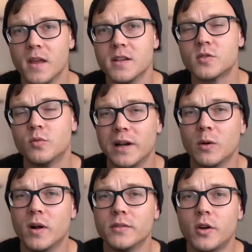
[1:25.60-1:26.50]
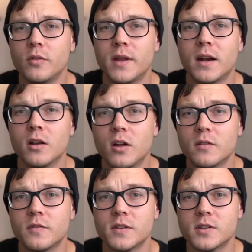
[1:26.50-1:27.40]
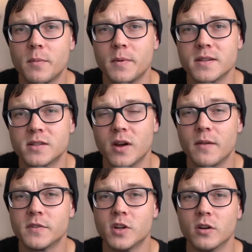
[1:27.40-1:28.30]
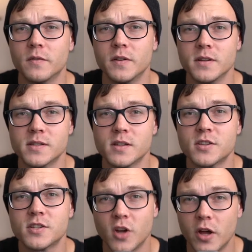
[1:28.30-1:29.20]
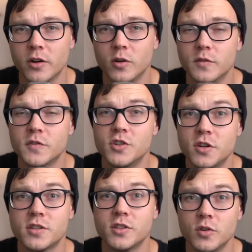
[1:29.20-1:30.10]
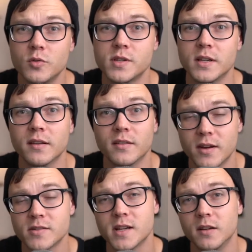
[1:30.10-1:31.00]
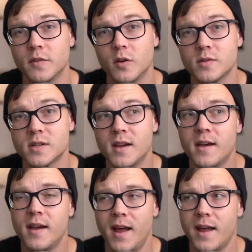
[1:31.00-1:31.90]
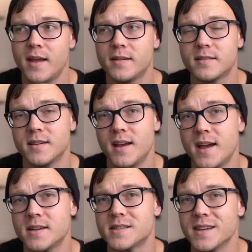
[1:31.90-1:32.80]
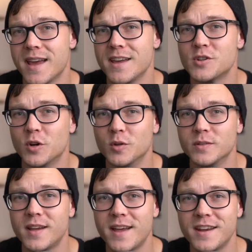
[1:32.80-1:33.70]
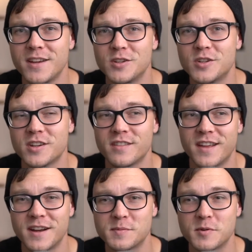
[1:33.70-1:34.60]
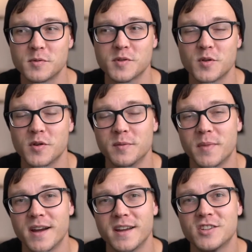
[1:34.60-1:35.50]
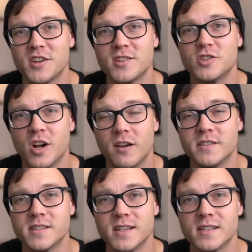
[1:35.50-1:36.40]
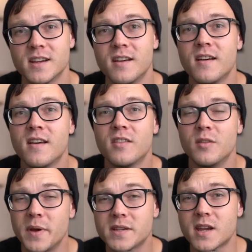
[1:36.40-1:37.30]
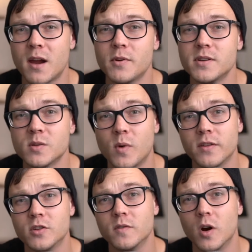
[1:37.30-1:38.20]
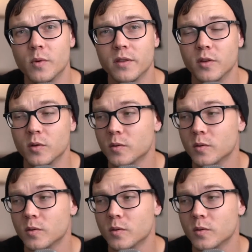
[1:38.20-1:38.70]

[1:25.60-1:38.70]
It's really well known that a lot of the top Instagram photographers started off just using their cell phones. And as the age-old adage that I suppose was coined by Chase Jarvis says, the best camera is the one that you've got with you.